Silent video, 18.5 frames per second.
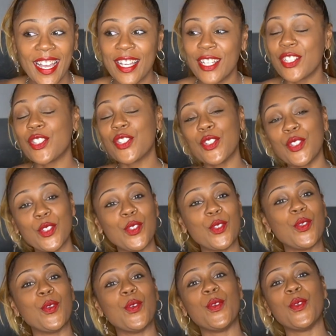
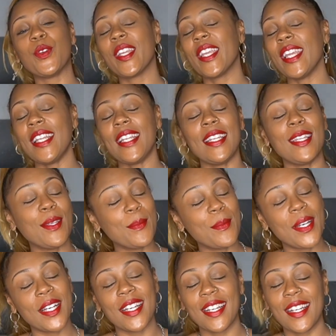Shoot, getting
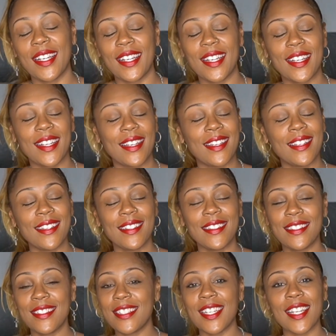them
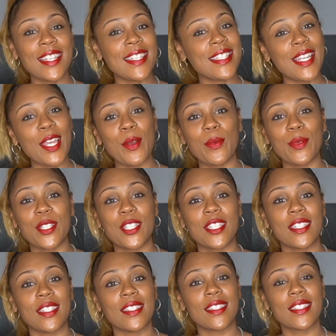chicken
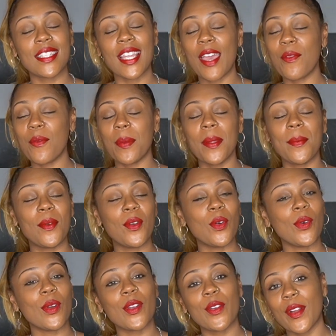sandwiches, having people
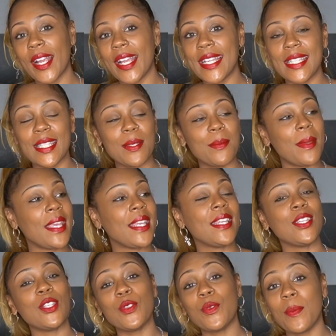going crazy,
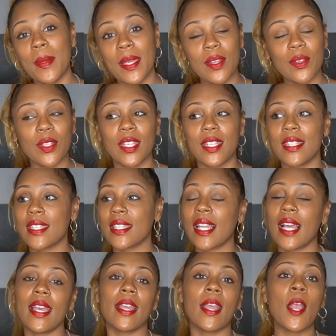making you millions.
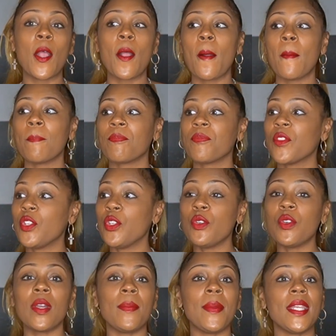Like,
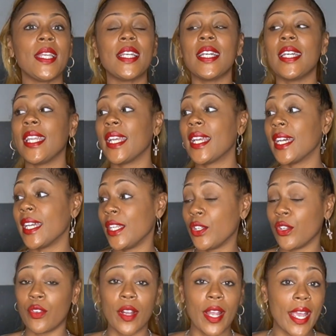you could be good at
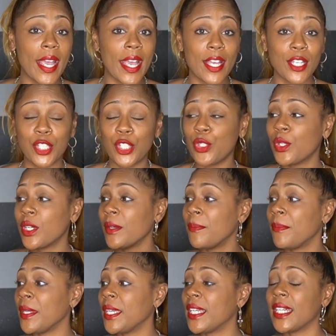cutting grass, you
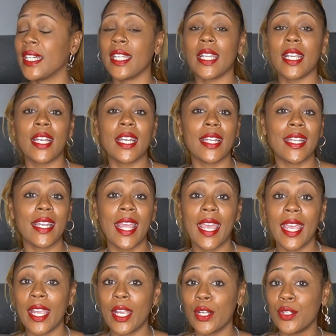could be good at cutting
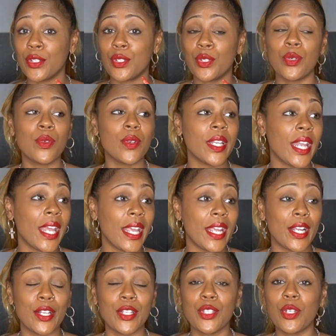hair, doing
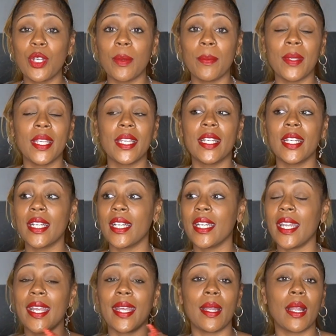hair, you could be
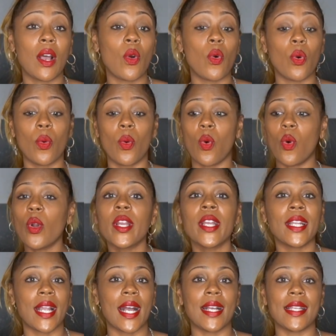good at
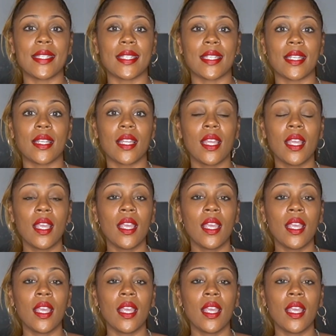organizing.